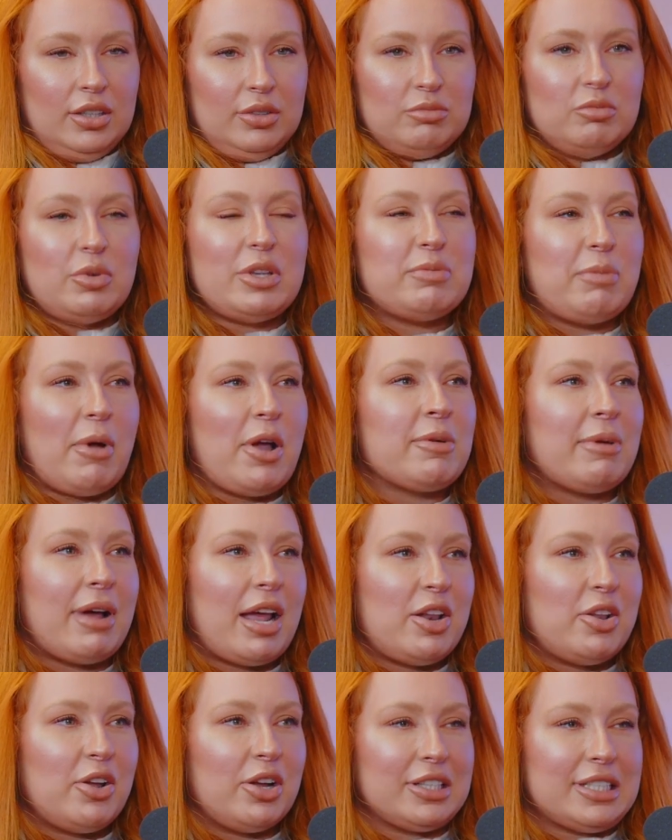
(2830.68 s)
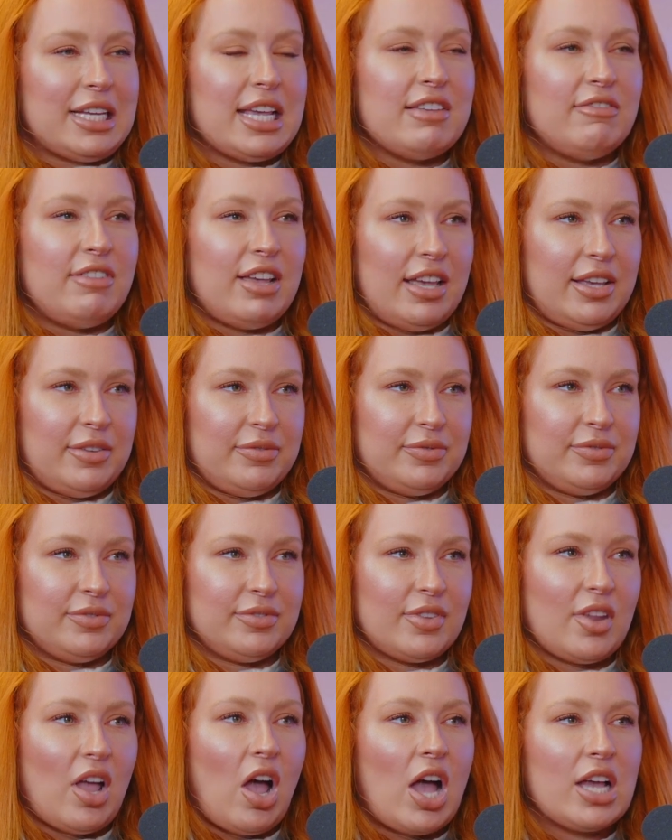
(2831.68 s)
We spoke about a lot TV.
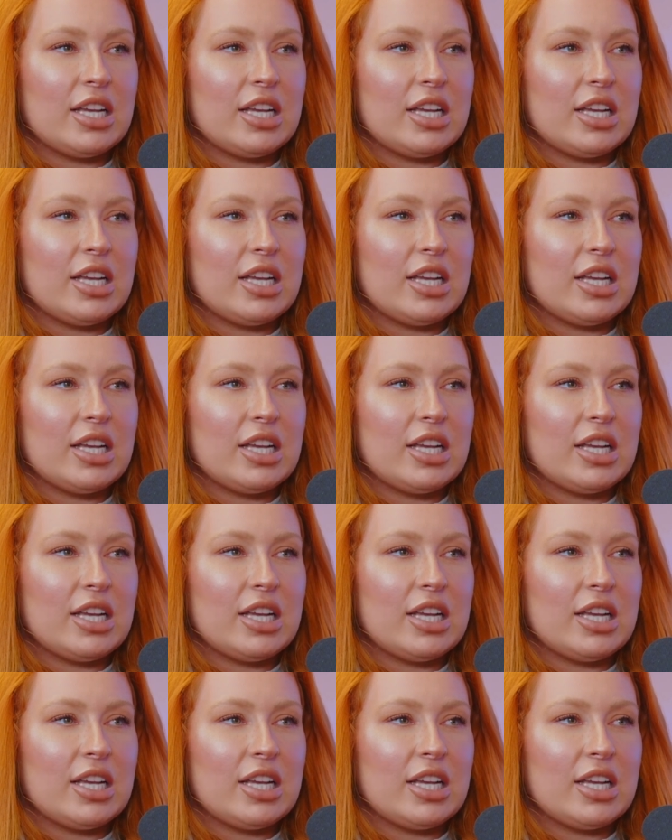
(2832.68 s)
Mm-hmm.